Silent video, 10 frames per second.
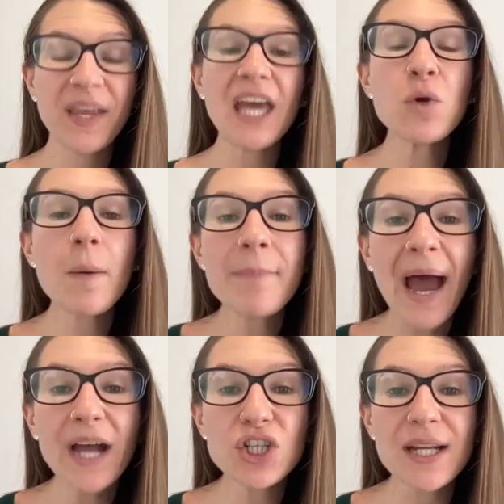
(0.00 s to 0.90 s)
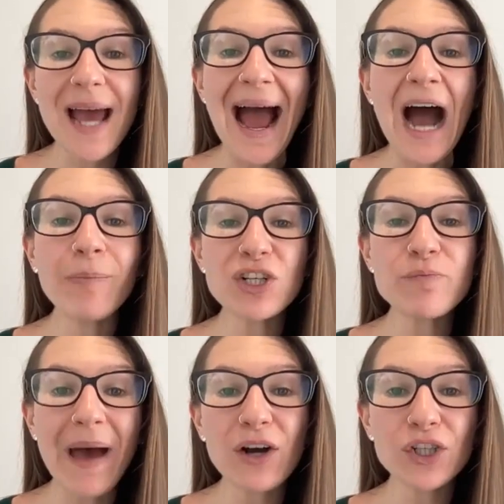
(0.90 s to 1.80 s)
Can you imagine how
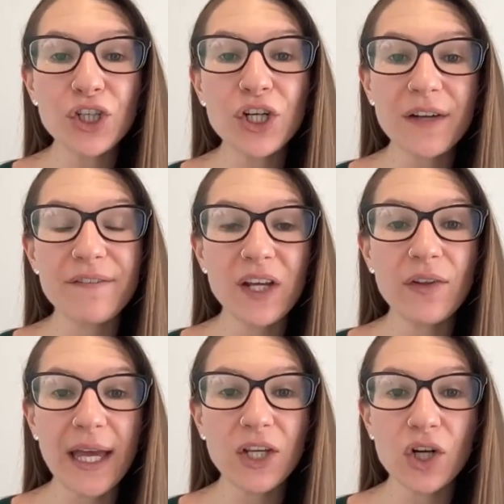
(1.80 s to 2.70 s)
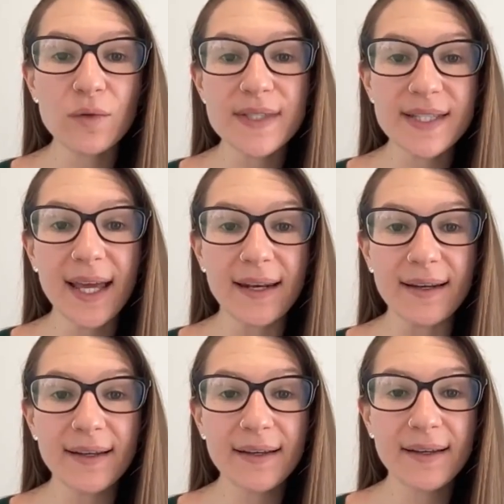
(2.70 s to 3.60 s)
much better you're going to feel in your own
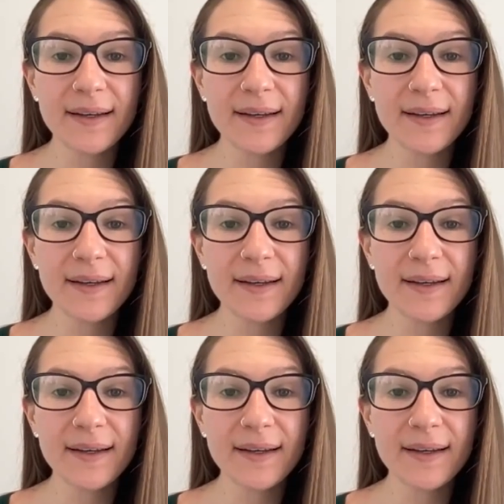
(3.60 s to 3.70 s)
skin?